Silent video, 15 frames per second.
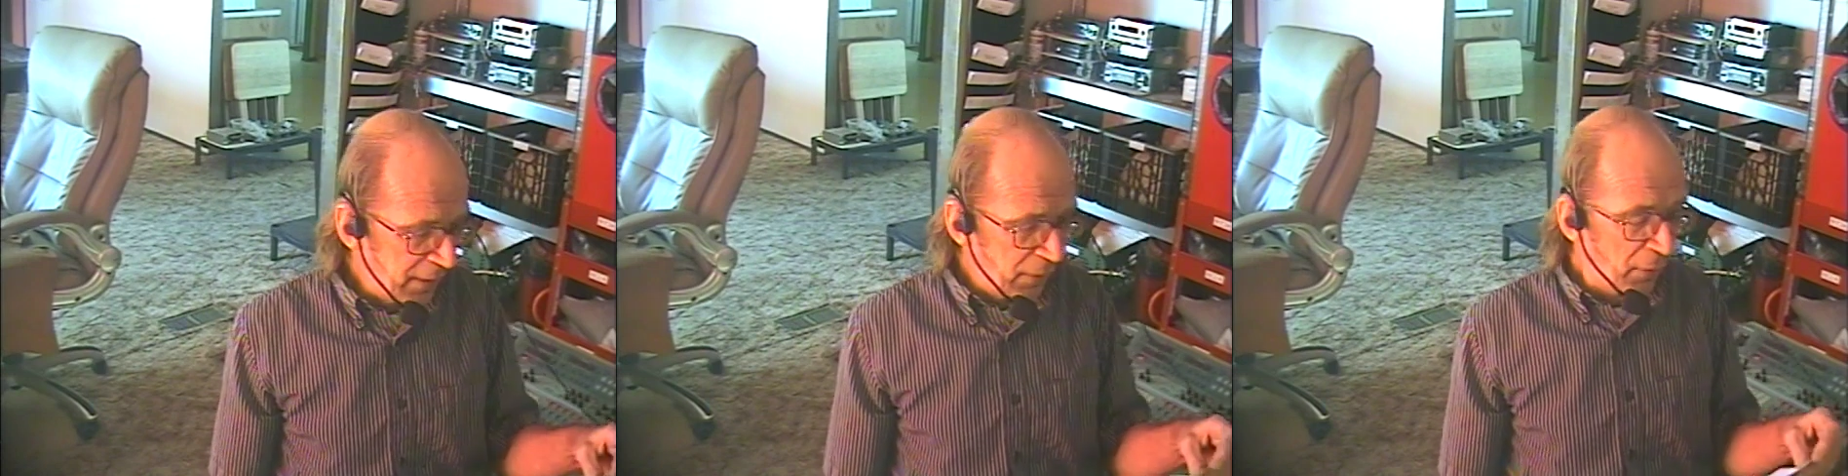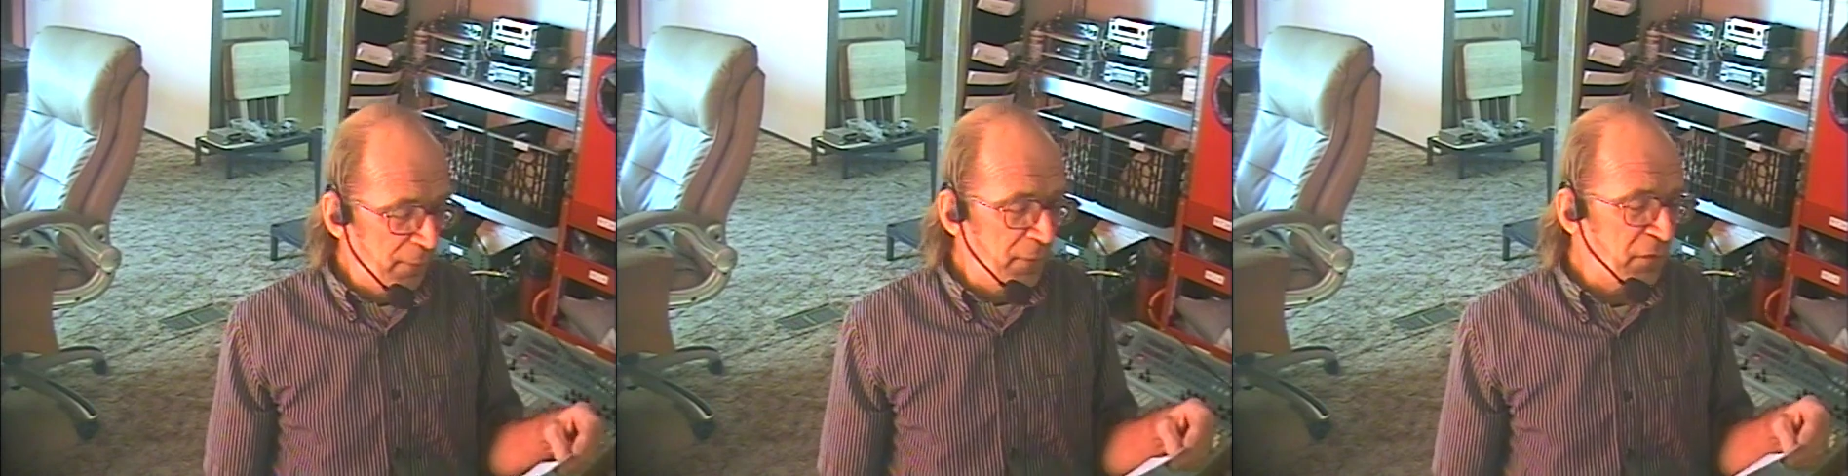
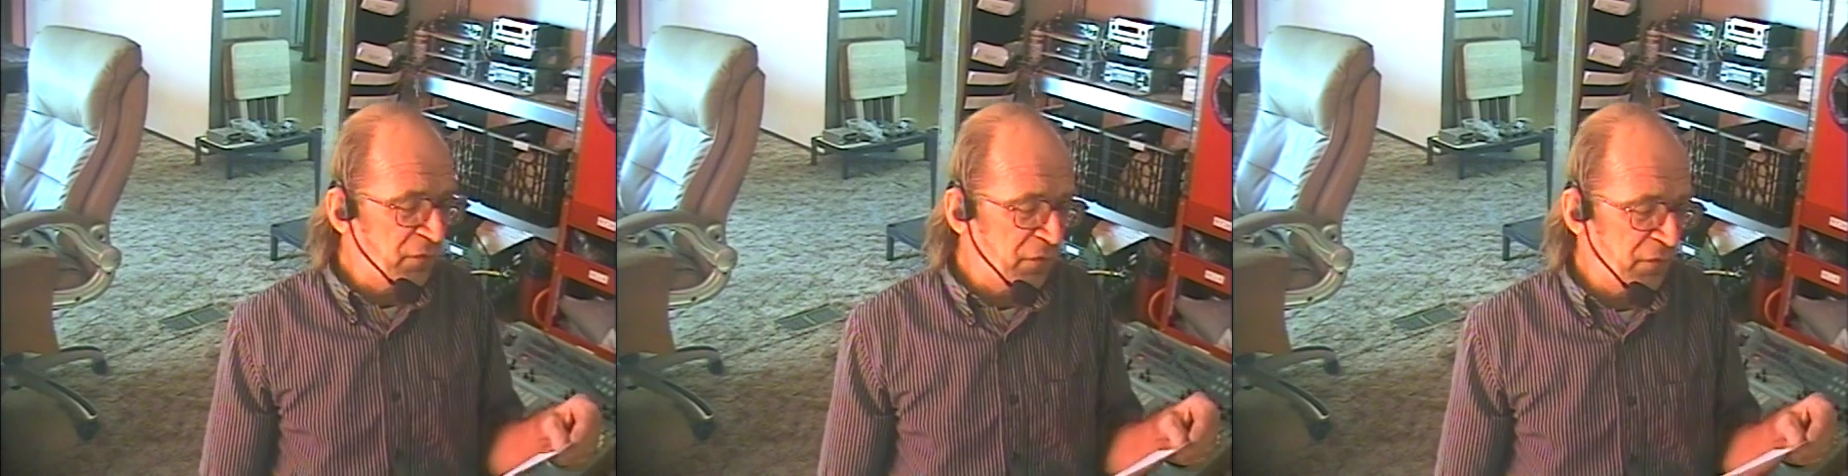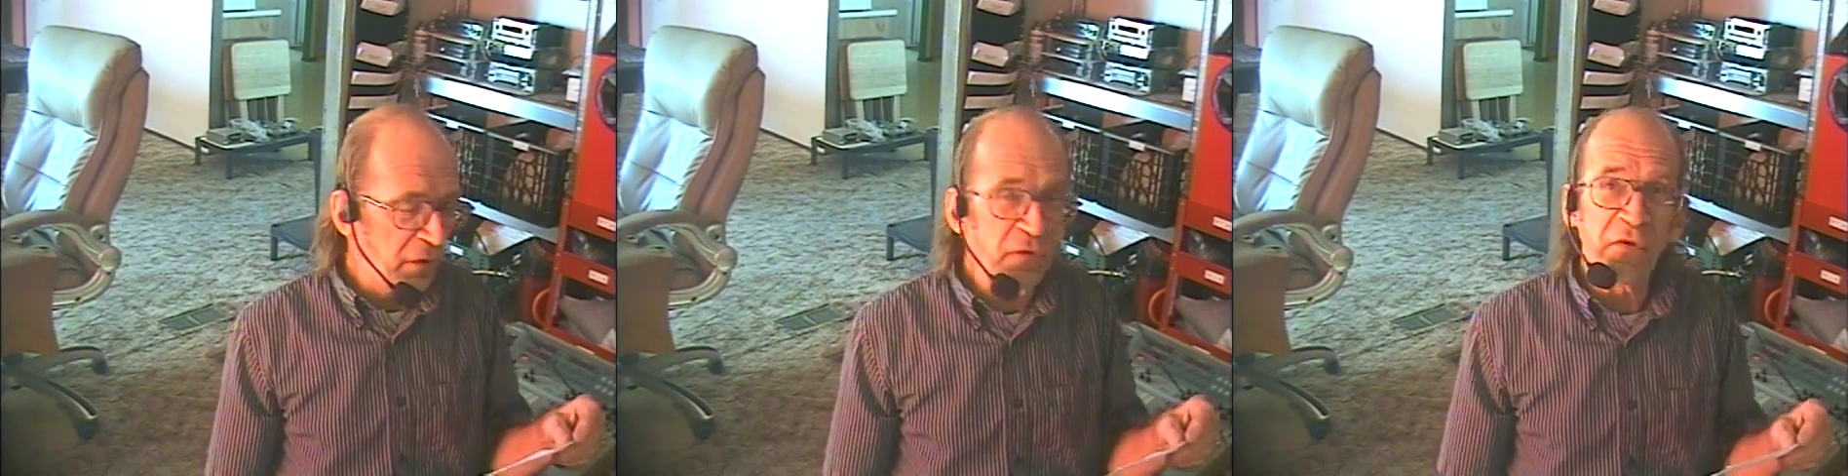Oh, this is
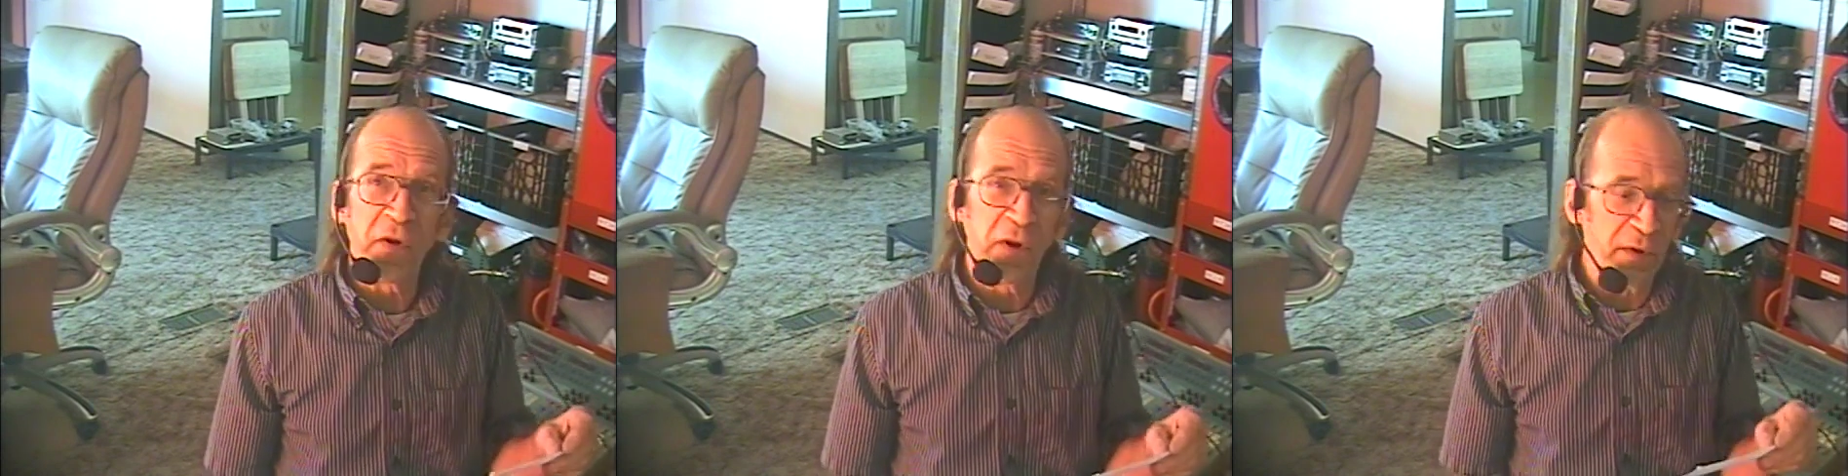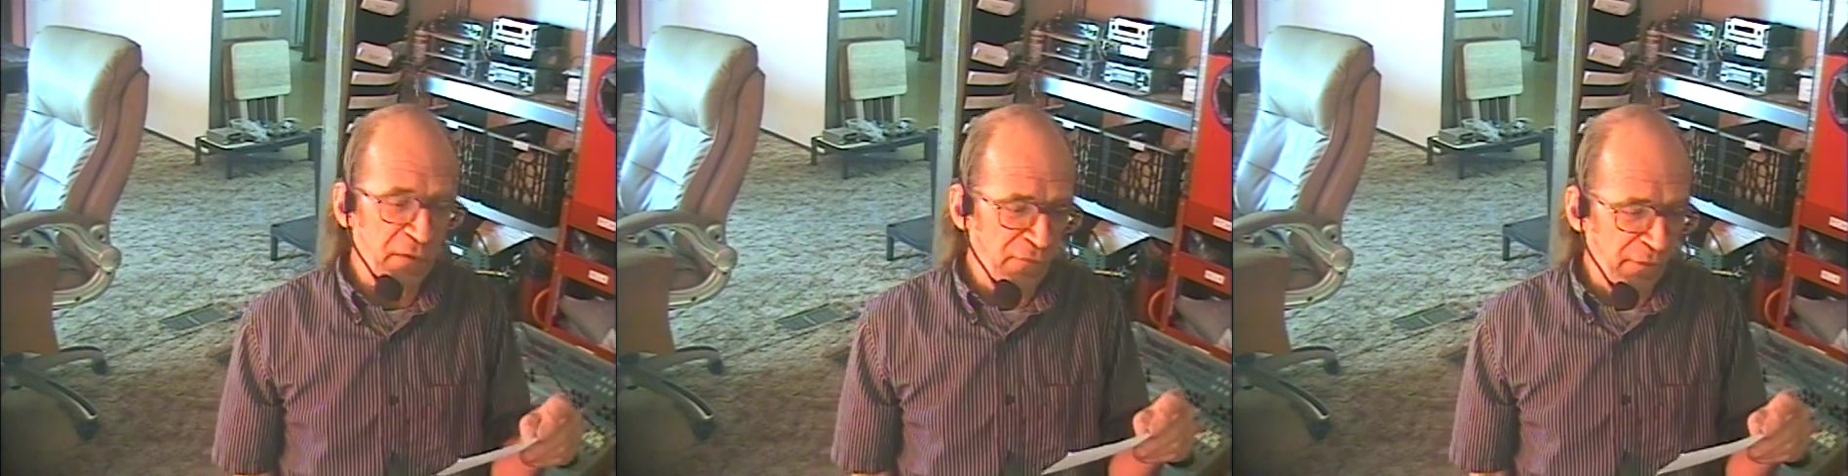
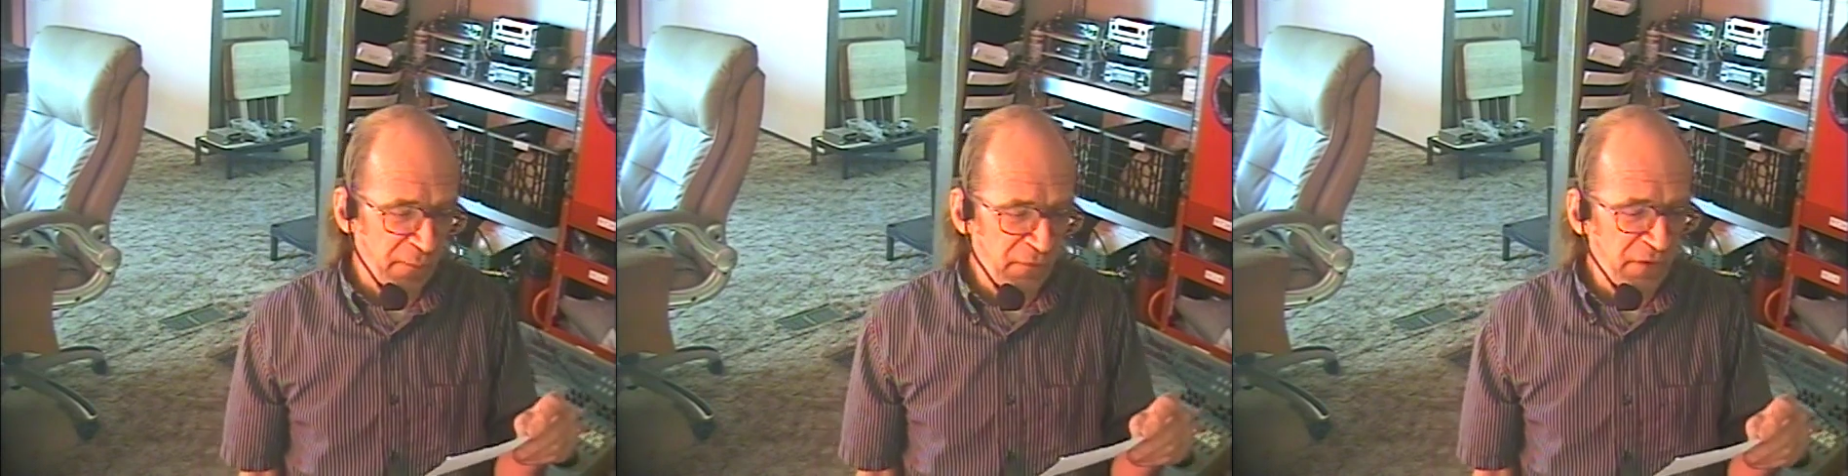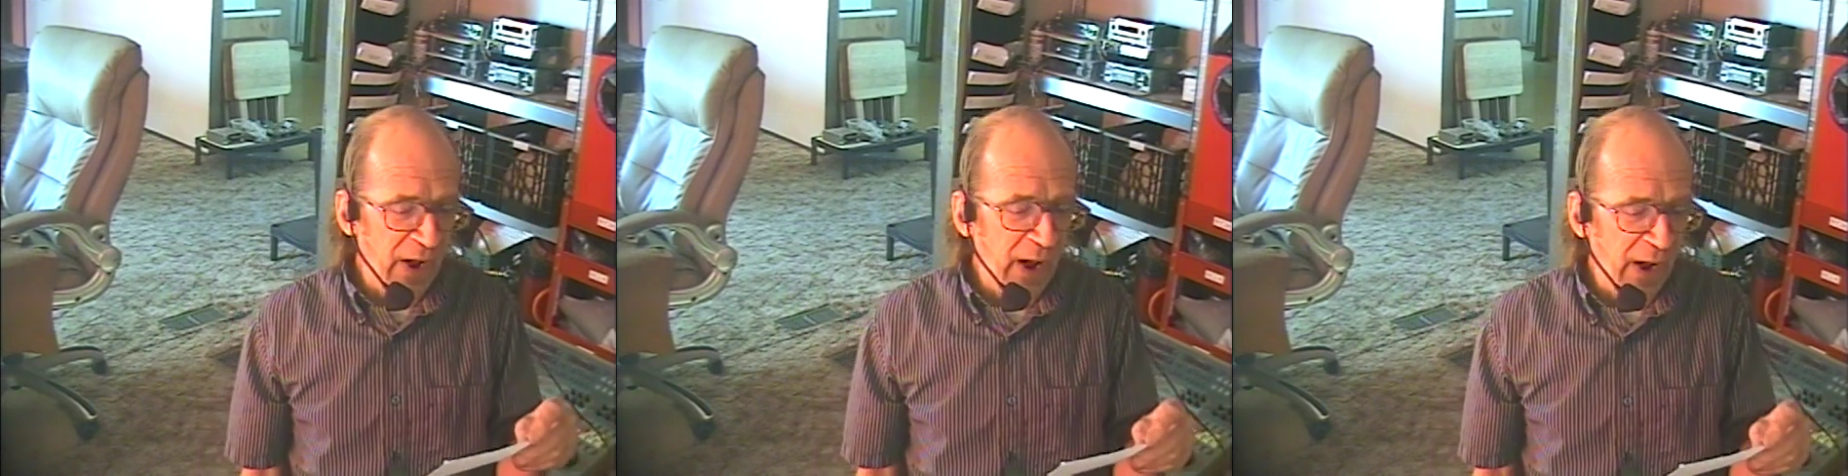incidentally from
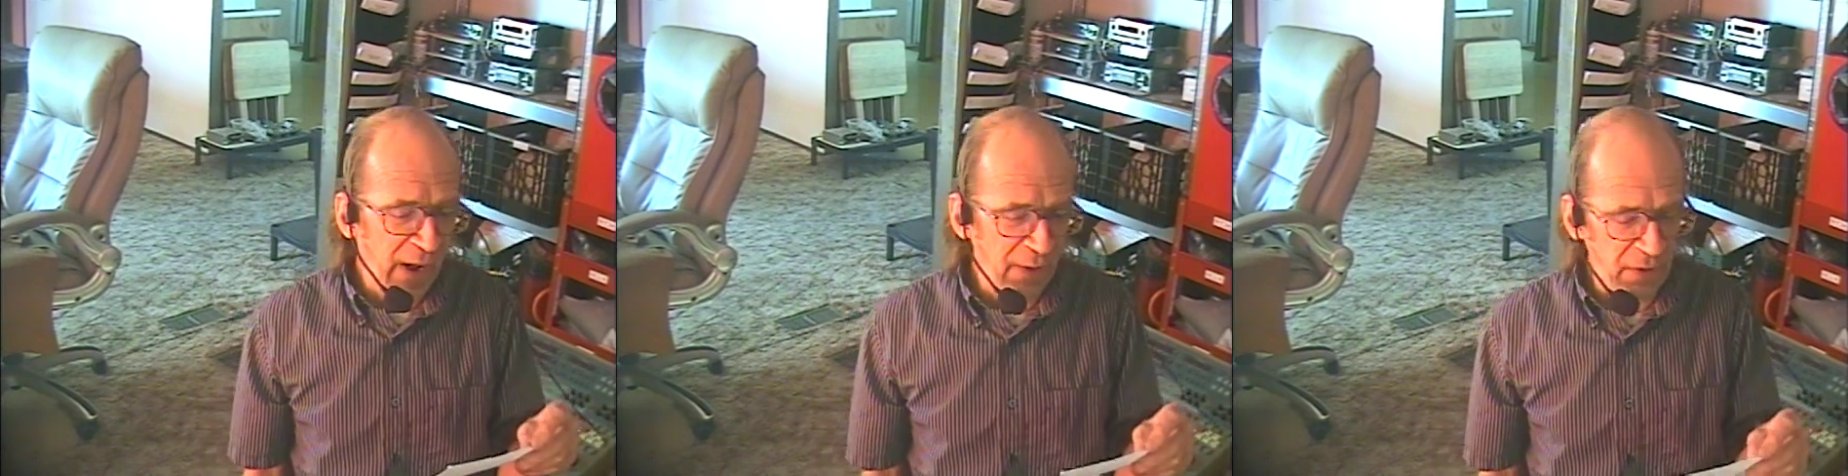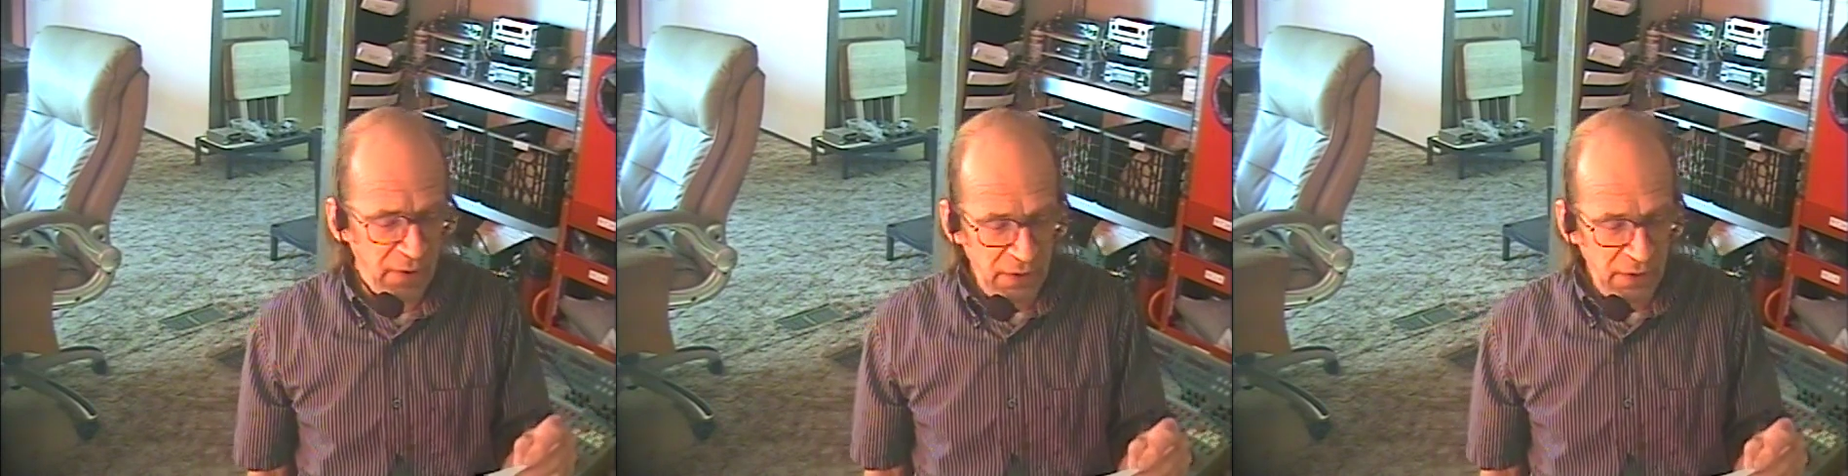Don